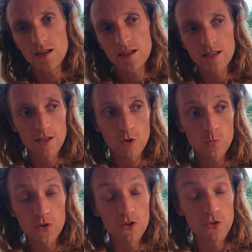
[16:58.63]
And I
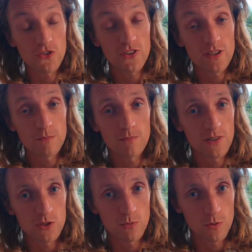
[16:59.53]
hope we don't see
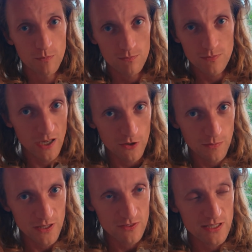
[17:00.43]
much more outer
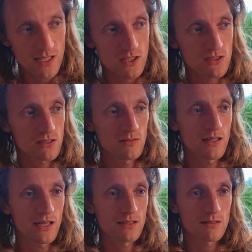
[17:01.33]
manifestations of
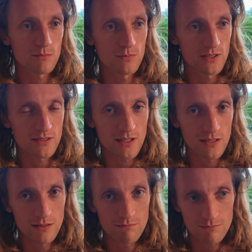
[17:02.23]
that, but
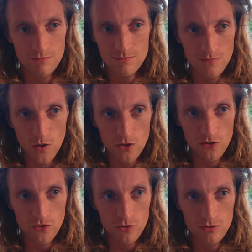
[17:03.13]
I
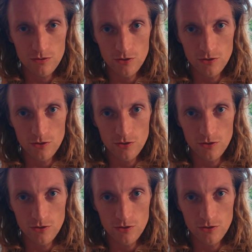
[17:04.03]
also